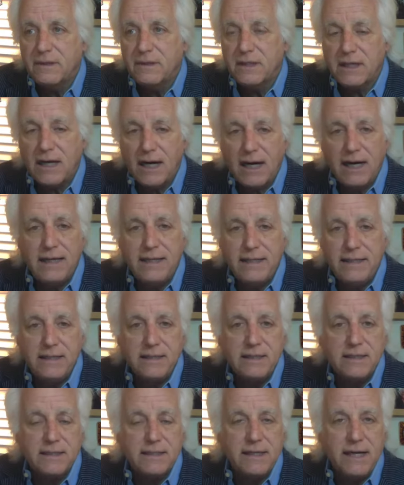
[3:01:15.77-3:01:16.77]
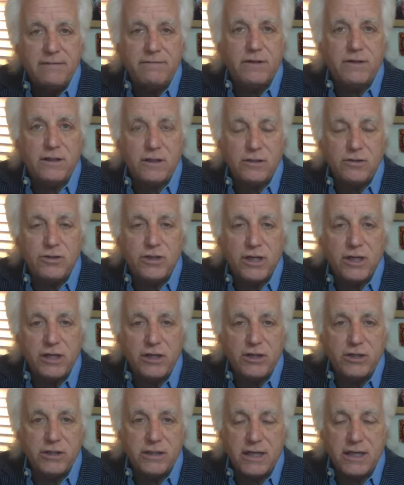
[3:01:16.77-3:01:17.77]
kindest, never losing
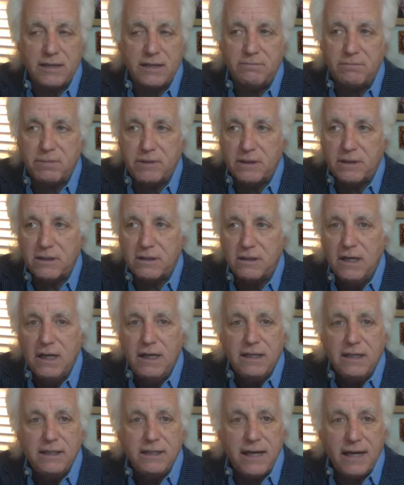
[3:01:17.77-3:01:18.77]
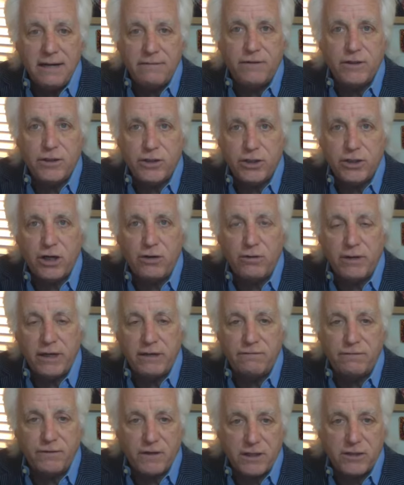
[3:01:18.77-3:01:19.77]
your temper, never
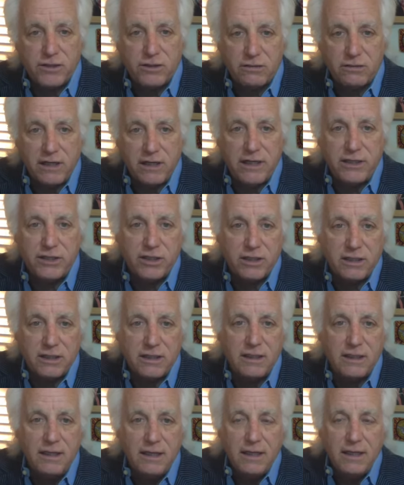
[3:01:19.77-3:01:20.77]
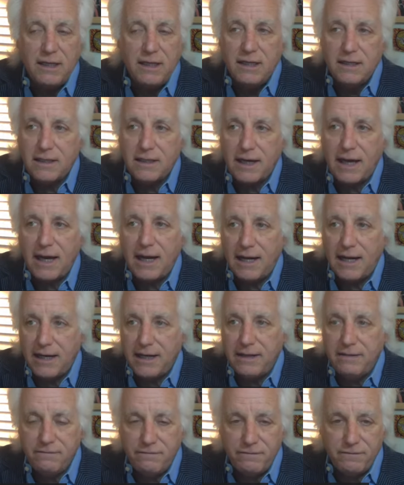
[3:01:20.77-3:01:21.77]
showing frustration,
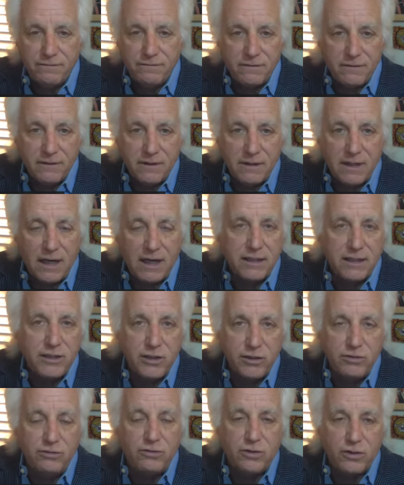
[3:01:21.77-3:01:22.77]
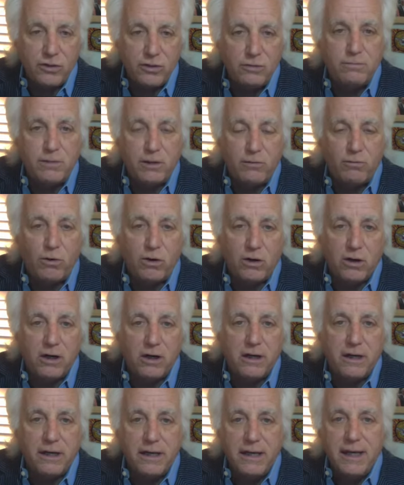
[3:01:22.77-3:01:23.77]
live on YouTube
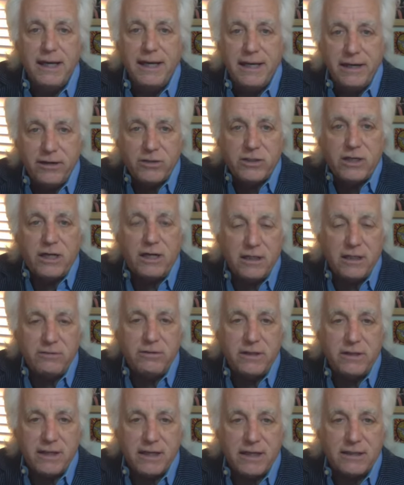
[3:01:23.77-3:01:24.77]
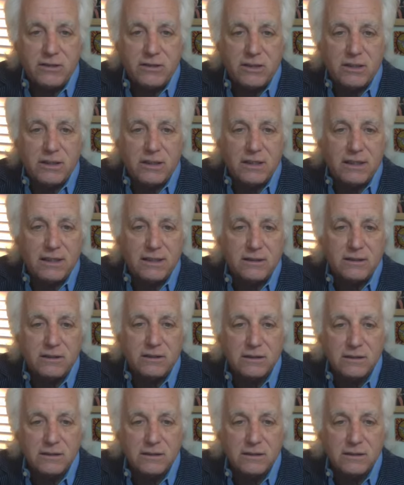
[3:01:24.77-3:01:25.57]
award, here's $100,000.